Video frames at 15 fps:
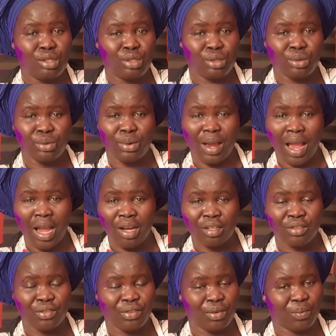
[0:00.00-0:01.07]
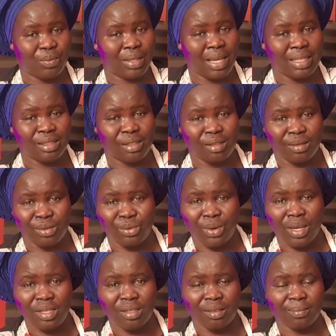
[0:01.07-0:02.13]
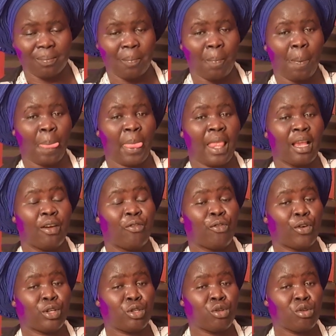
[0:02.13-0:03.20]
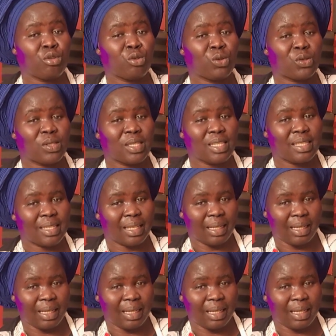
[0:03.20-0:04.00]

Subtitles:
you out from that situation for you to see the